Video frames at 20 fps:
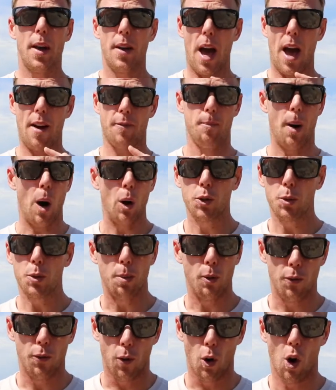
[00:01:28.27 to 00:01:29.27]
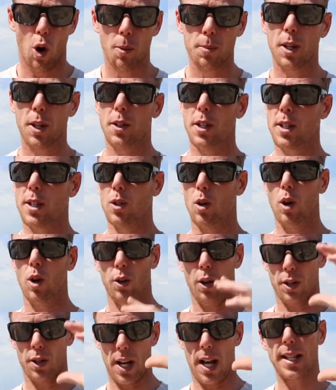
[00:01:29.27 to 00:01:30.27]
have multiple forms on your store,
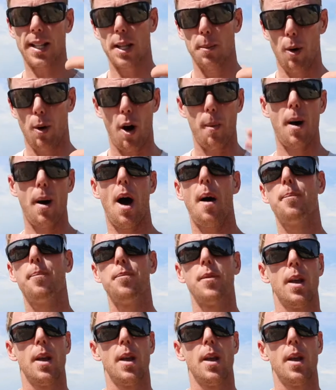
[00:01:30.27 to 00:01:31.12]
not just the pop-up.